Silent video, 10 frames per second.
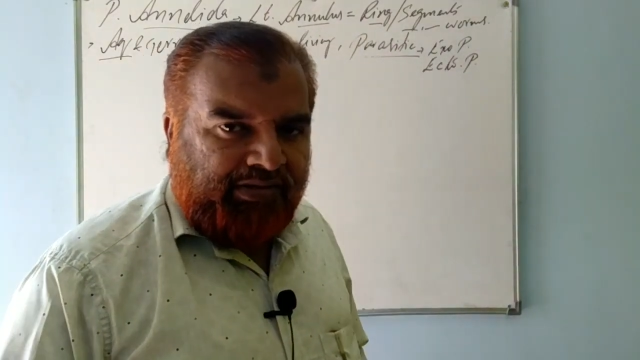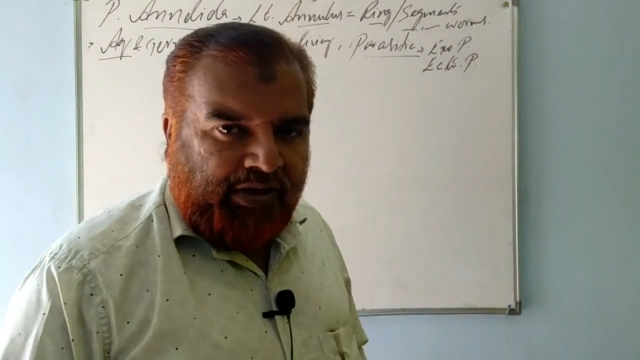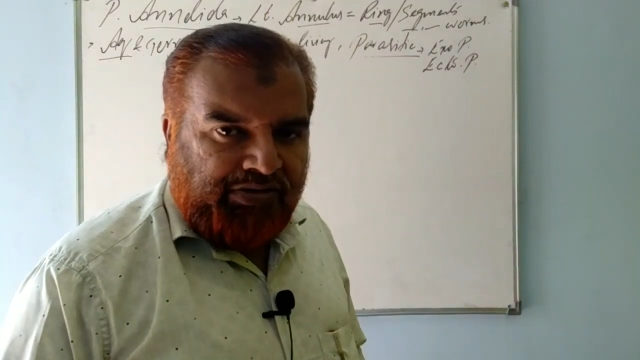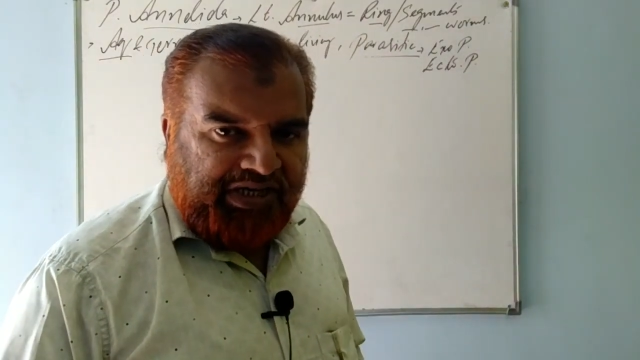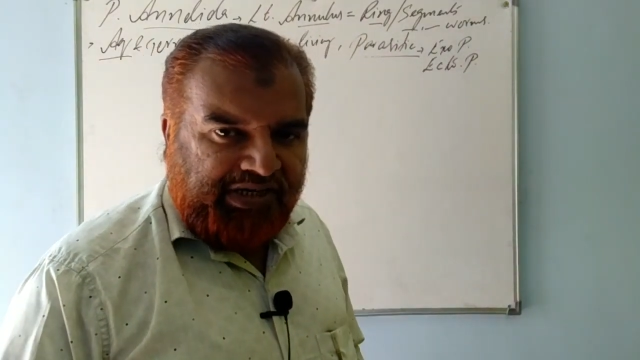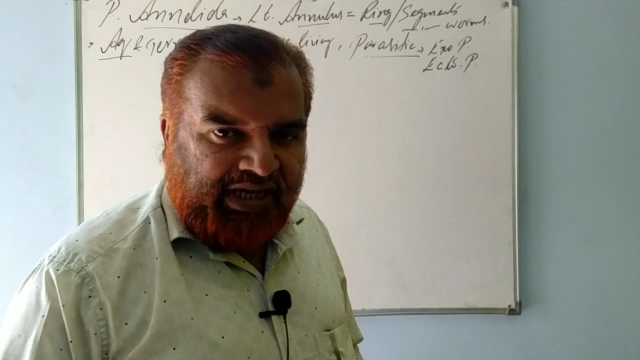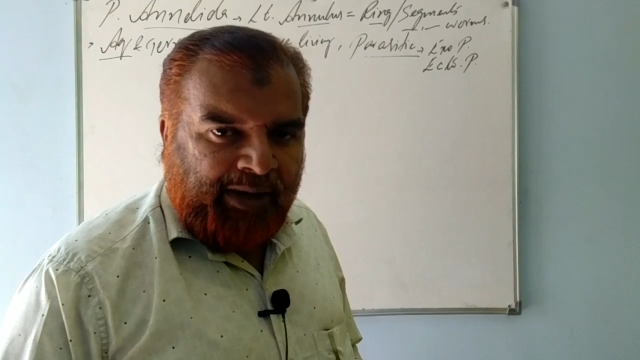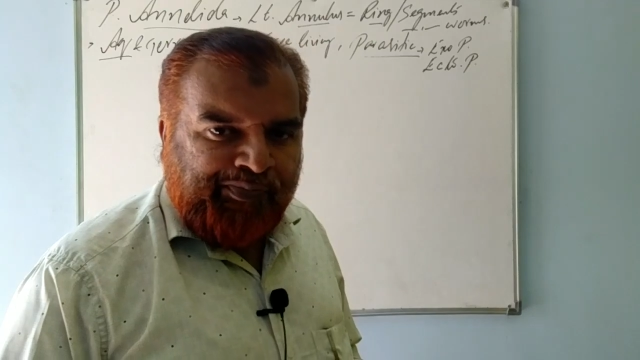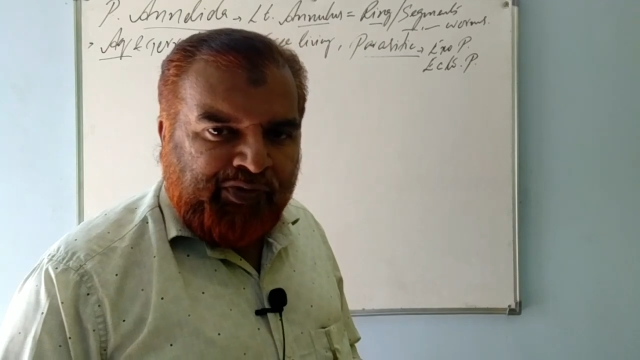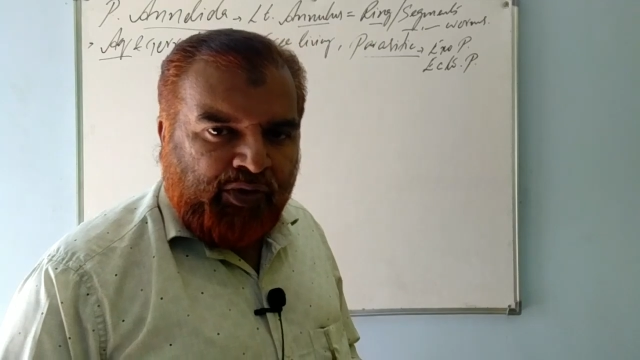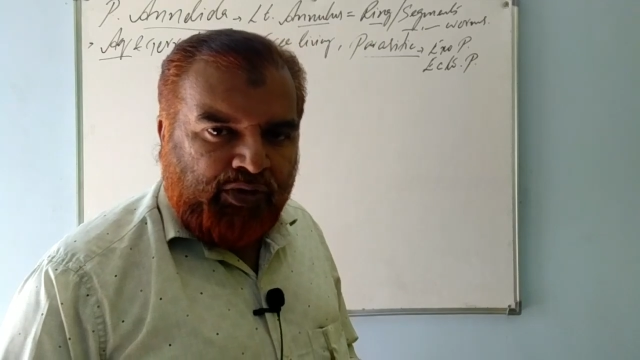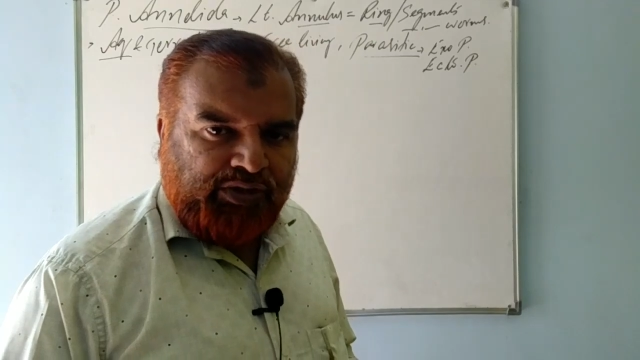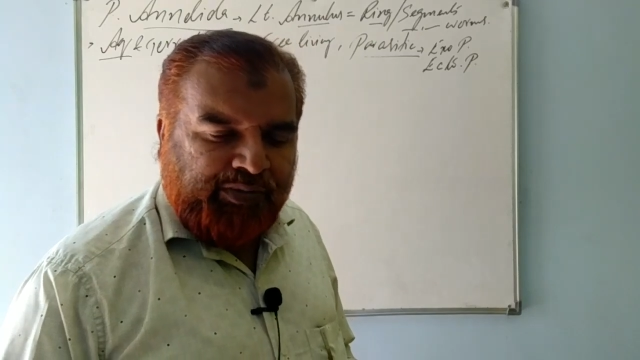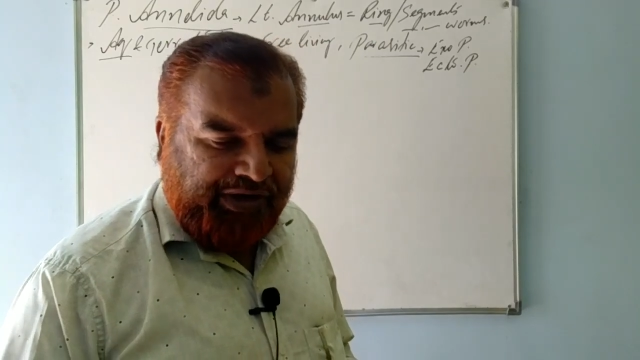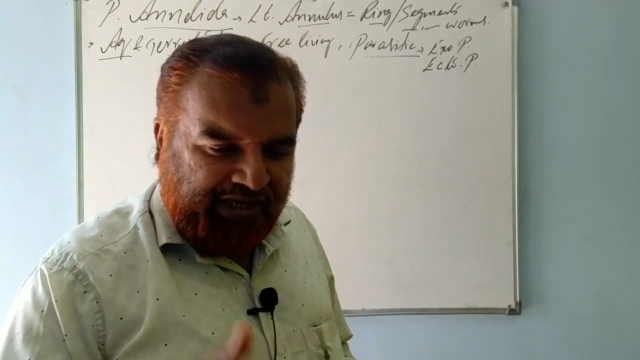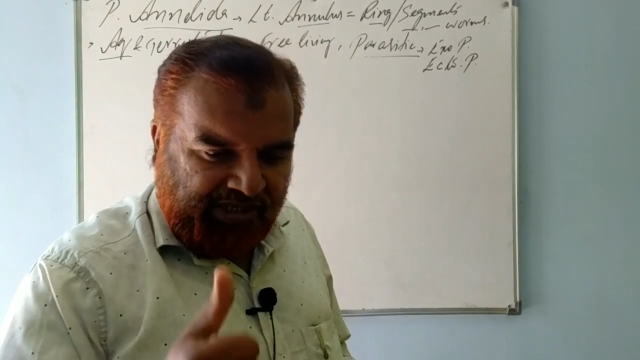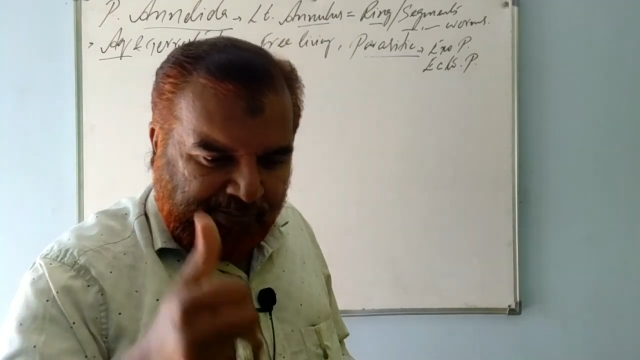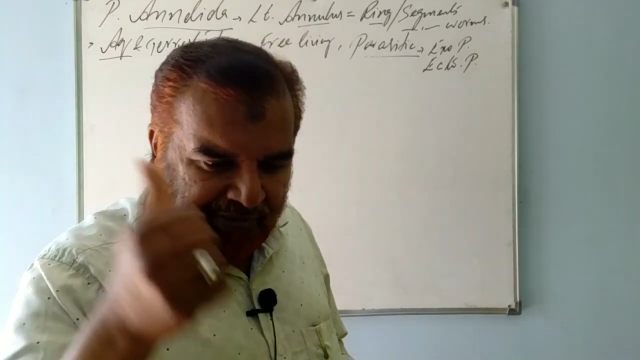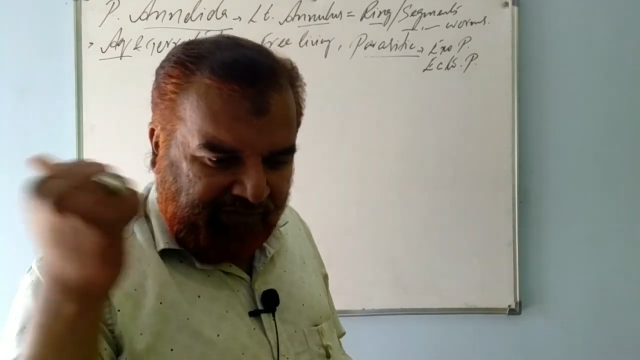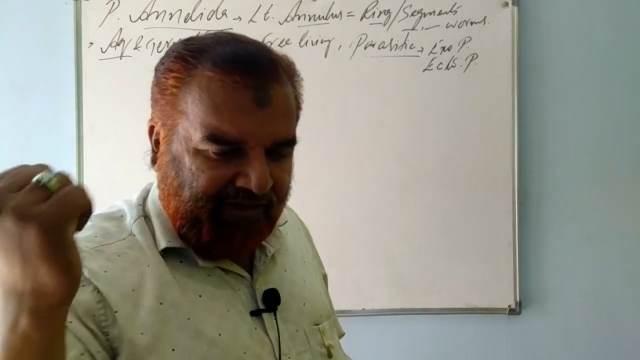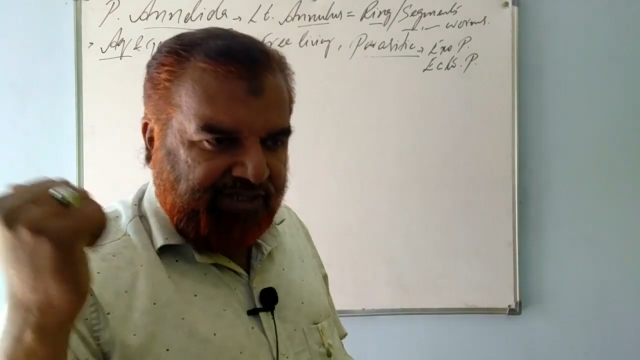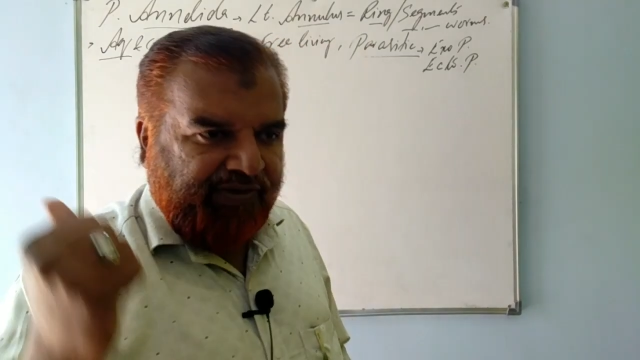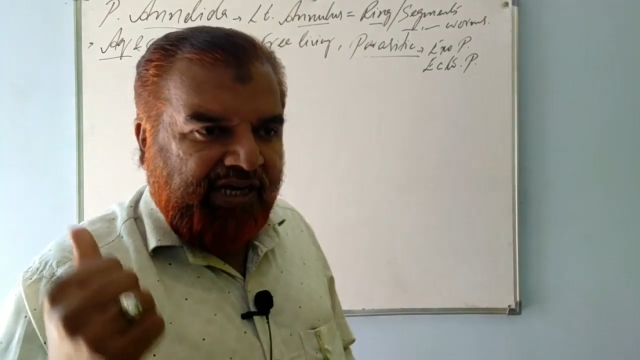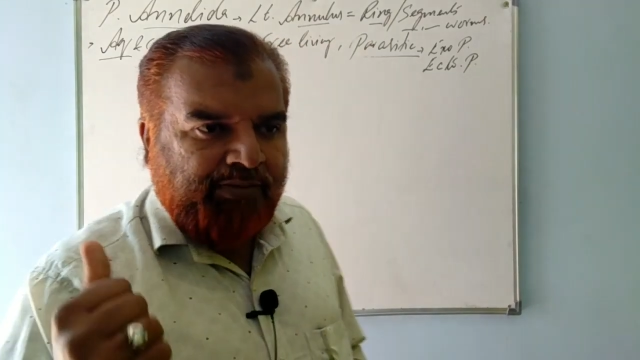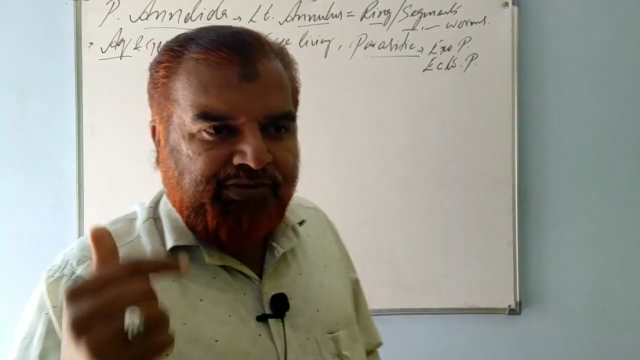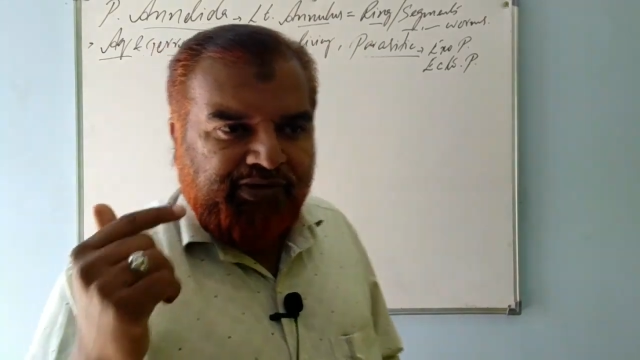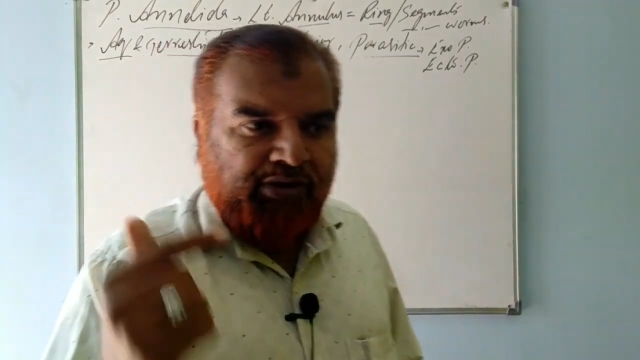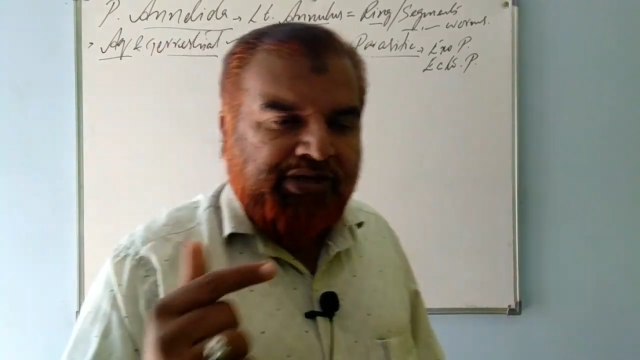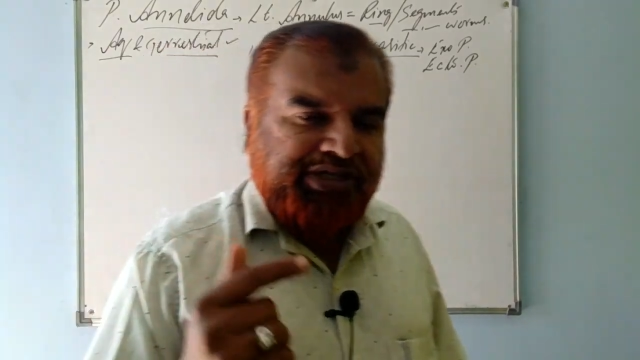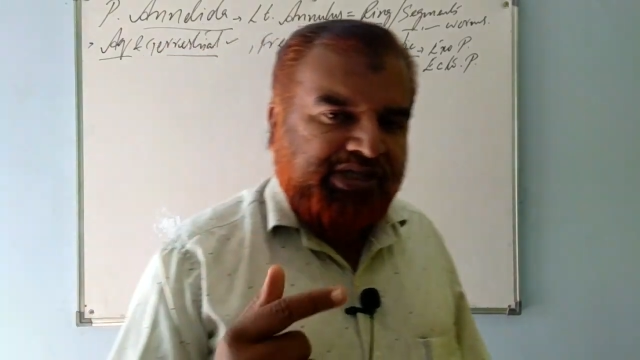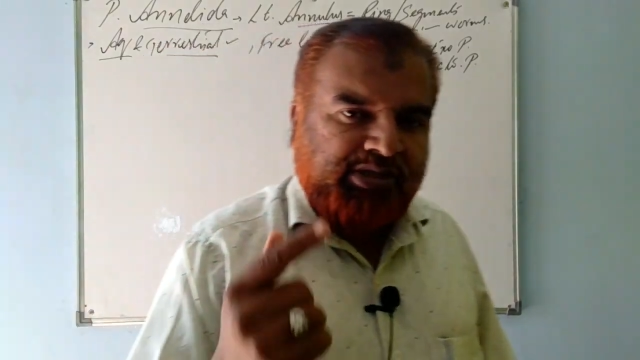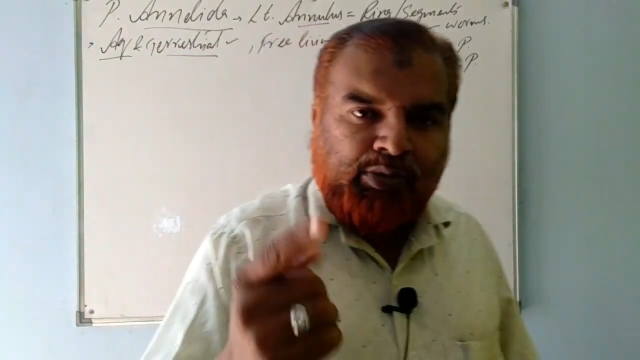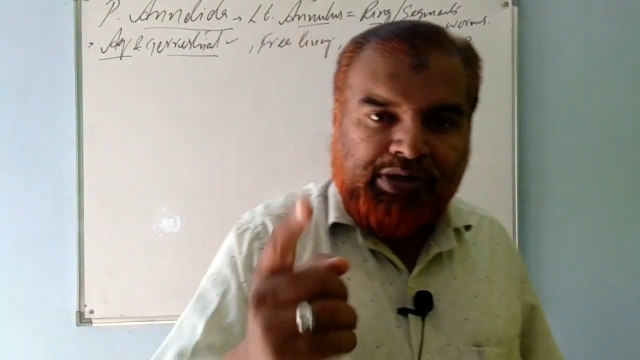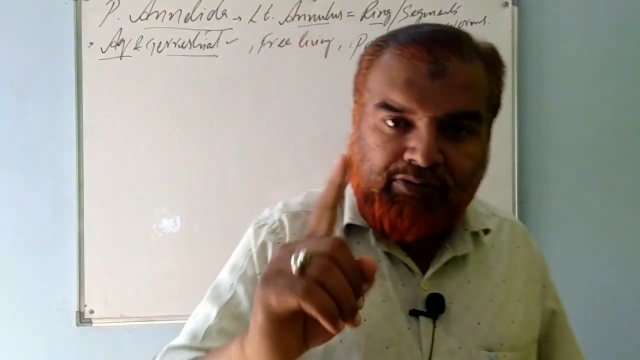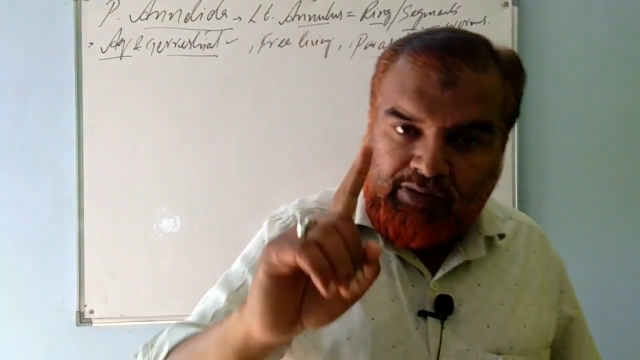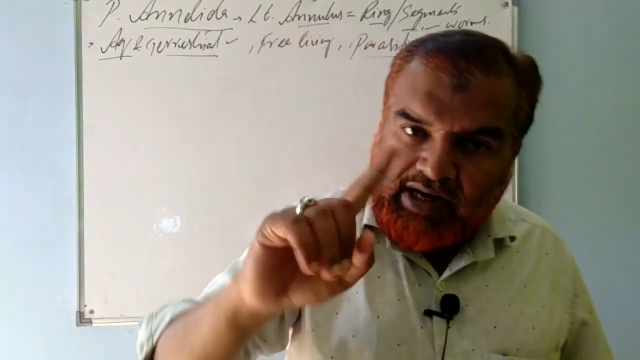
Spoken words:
In the previous phylums we have discussed about